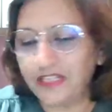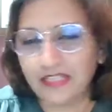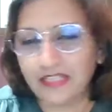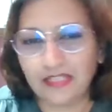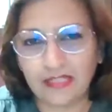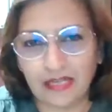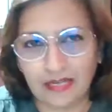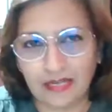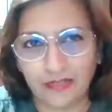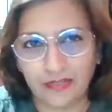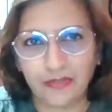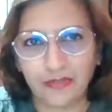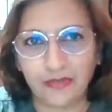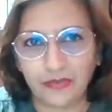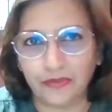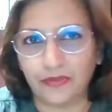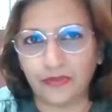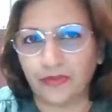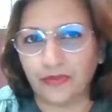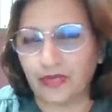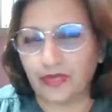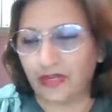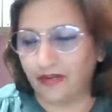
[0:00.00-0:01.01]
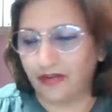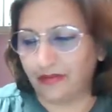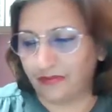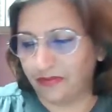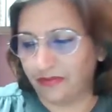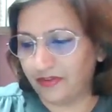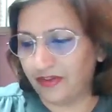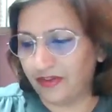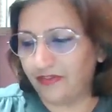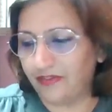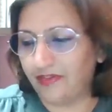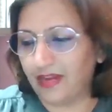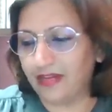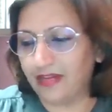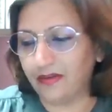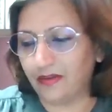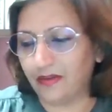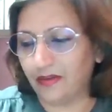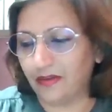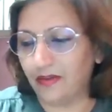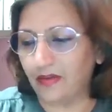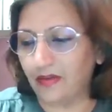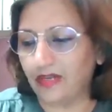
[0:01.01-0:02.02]
just like to rewind
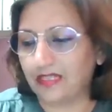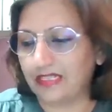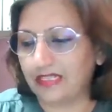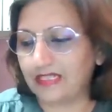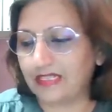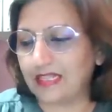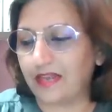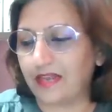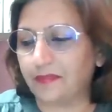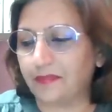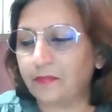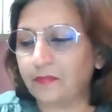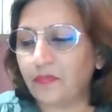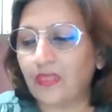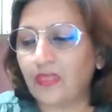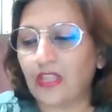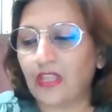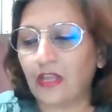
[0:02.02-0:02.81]
a step.